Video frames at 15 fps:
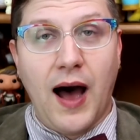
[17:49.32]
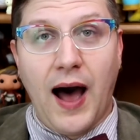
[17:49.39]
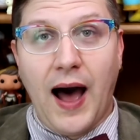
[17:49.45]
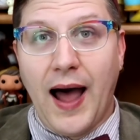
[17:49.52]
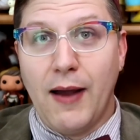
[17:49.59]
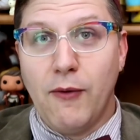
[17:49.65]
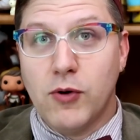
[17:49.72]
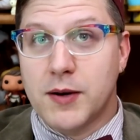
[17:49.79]

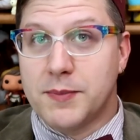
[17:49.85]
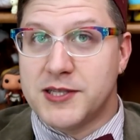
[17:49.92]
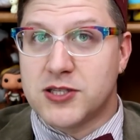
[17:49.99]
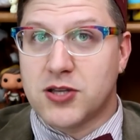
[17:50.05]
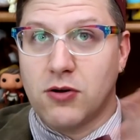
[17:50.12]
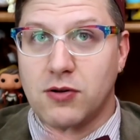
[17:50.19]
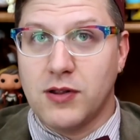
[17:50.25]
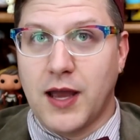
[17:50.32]
I would have been
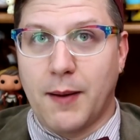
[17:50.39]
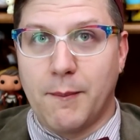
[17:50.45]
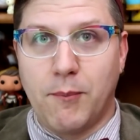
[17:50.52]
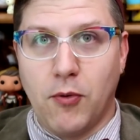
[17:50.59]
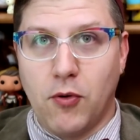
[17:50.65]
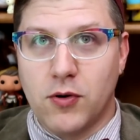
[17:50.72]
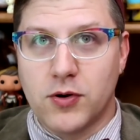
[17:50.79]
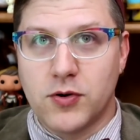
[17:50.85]
totally on
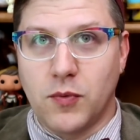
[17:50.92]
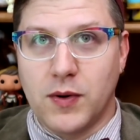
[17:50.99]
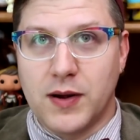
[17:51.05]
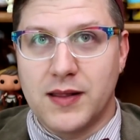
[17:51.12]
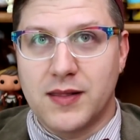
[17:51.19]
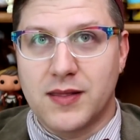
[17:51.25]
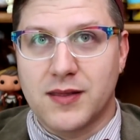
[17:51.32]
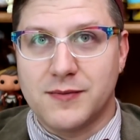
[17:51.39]
board
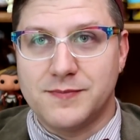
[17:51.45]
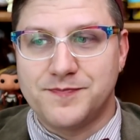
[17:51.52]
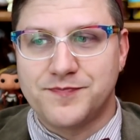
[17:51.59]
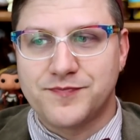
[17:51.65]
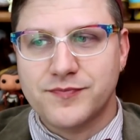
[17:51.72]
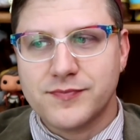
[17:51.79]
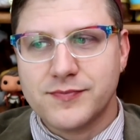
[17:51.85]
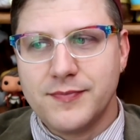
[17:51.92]
with.
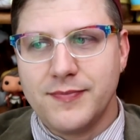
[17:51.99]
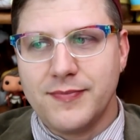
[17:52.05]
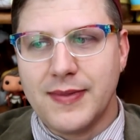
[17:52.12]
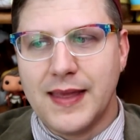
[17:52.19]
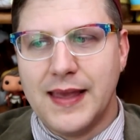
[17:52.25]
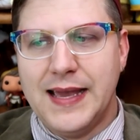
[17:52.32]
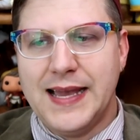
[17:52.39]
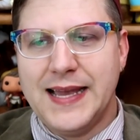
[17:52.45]

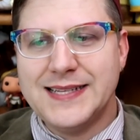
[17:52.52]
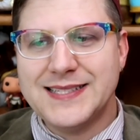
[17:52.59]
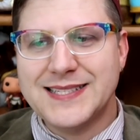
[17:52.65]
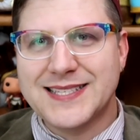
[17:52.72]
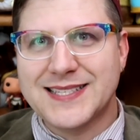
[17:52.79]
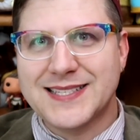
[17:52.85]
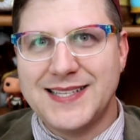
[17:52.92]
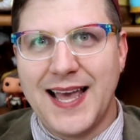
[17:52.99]

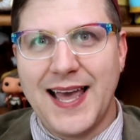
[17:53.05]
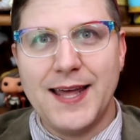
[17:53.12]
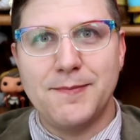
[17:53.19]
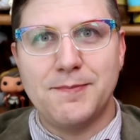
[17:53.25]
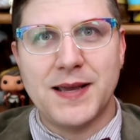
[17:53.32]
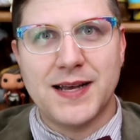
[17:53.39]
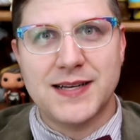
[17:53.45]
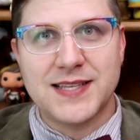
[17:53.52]

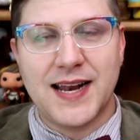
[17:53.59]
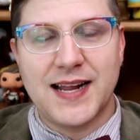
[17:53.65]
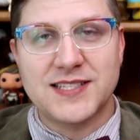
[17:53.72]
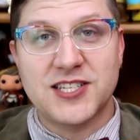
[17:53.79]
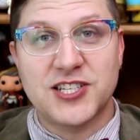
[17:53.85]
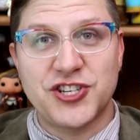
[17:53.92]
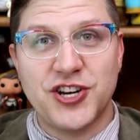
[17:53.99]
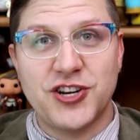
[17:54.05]
Instead, because it
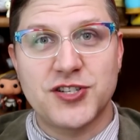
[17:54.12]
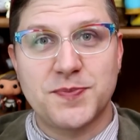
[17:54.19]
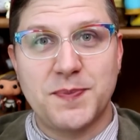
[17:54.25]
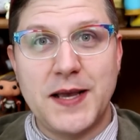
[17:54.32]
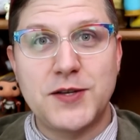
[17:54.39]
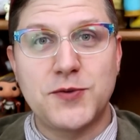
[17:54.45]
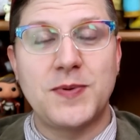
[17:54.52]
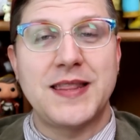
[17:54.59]
has to share
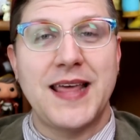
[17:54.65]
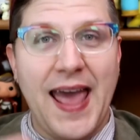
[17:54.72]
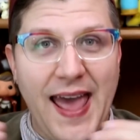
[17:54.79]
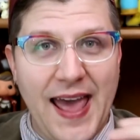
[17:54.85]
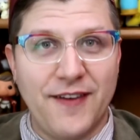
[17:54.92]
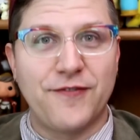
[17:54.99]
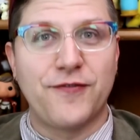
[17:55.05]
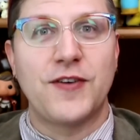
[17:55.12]
space with
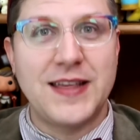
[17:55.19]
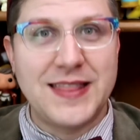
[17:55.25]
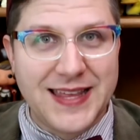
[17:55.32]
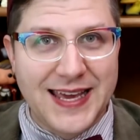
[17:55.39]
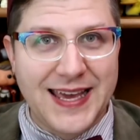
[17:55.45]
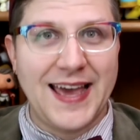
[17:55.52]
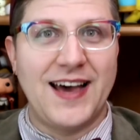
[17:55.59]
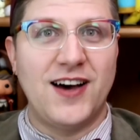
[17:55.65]

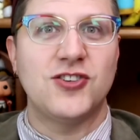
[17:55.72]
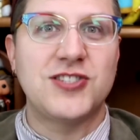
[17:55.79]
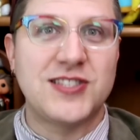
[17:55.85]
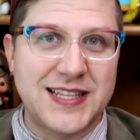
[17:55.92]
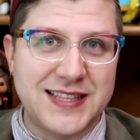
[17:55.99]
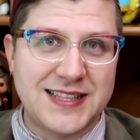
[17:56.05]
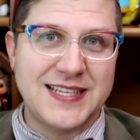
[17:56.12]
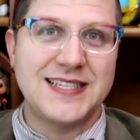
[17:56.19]
everything else
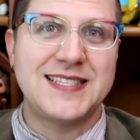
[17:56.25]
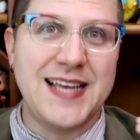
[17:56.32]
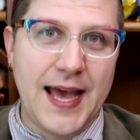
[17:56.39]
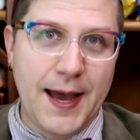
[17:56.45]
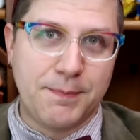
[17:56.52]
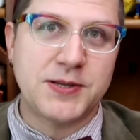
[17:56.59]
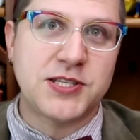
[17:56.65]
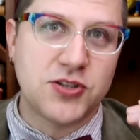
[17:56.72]
that this
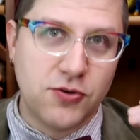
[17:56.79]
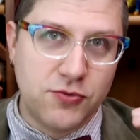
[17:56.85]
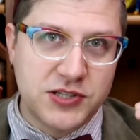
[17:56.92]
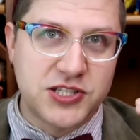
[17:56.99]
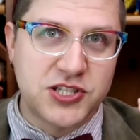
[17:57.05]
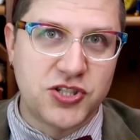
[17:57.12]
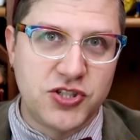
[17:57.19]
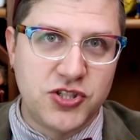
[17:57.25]
episode
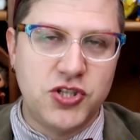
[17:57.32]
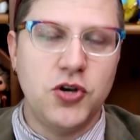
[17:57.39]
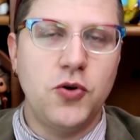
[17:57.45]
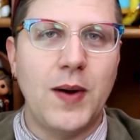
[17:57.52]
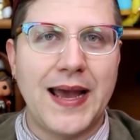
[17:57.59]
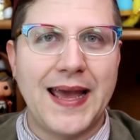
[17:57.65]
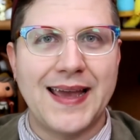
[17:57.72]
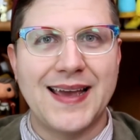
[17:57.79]
is
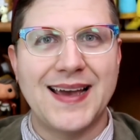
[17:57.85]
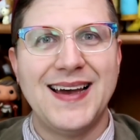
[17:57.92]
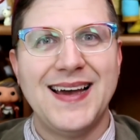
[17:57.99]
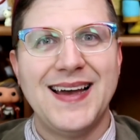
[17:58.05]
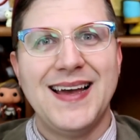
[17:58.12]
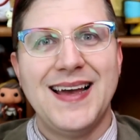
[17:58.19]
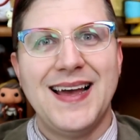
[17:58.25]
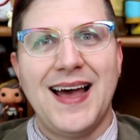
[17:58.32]
doing,
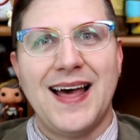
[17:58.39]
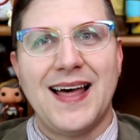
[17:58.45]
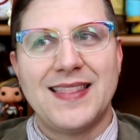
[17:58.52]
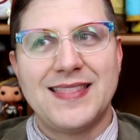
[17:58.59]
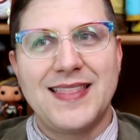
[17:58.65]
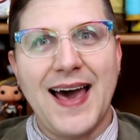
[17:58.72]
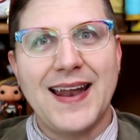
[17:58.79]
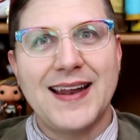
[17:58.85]

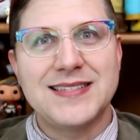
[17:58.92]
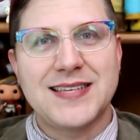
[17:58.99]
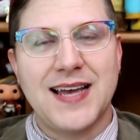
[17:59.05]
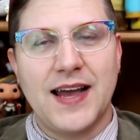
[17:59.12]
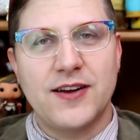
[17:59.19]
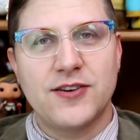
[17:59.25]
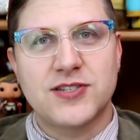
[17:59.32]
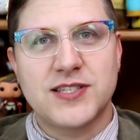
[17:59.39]
that
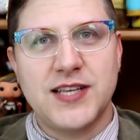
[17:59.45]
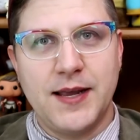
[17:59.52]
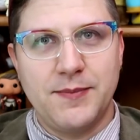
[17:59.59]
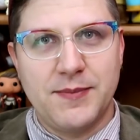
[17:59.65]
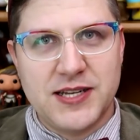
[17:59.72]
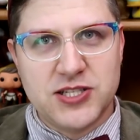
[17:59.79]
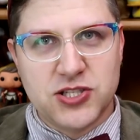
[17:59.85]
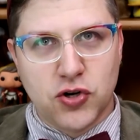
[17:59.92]
entire
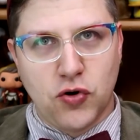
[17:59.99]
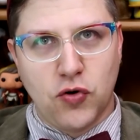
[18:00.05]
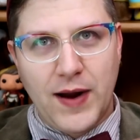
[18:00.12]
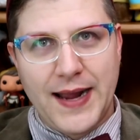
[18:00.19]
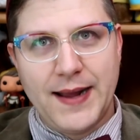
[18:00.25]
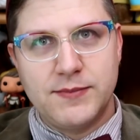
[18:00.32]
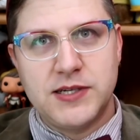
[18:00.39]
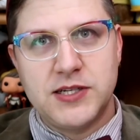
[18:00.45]
segment is
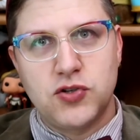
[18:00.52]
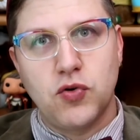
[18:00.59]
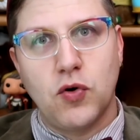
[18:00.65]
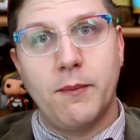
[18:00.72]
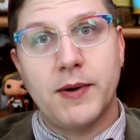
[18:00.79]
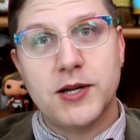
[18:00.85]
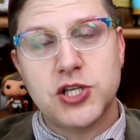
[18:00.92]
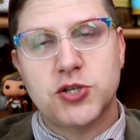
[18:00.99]
crammed into
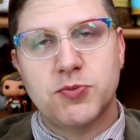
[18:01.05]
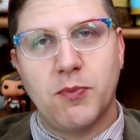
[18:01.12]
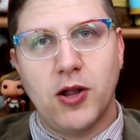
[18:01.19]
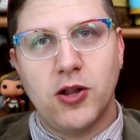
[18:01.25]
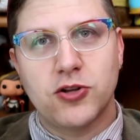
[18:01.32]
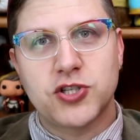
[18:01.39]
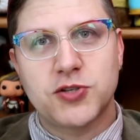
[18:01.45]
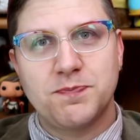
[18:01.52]
a much
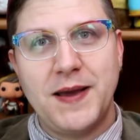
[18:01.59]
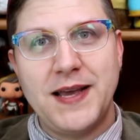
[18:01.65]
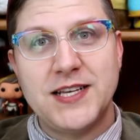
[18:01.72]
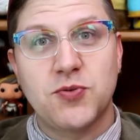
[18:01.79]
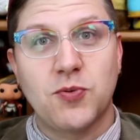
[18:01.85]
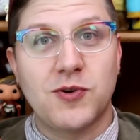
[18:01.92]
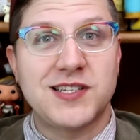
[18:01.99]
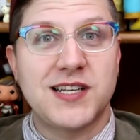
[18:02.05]
smaller
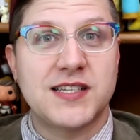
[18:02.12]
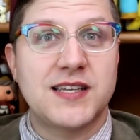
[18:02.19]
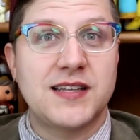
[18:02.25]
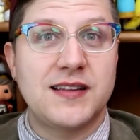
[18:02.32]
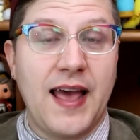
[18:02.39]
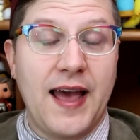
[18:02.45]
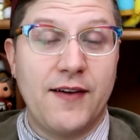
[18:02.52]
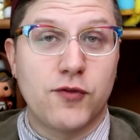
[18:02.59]
space where it
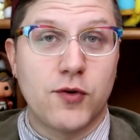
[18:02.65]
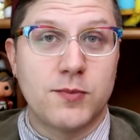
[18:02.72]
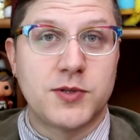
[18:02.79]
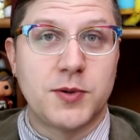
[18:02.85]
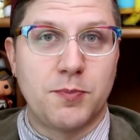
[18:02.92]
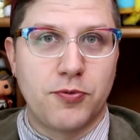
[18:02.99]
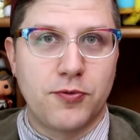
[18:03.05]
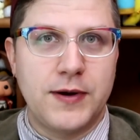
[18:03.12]
doesn't have room
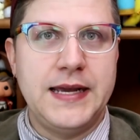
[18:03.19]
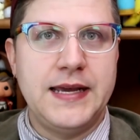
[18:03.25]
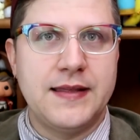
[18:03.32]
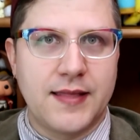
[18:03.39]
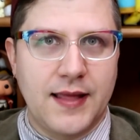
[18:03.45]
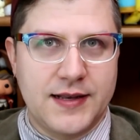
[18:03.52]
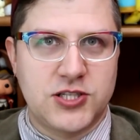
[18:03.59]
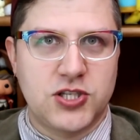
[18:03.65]
to
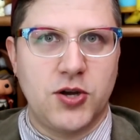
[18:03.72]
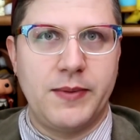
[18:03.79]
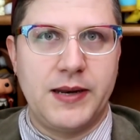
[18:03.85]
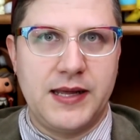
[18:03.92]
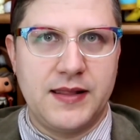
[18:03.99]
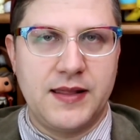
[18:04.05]
breathe like so many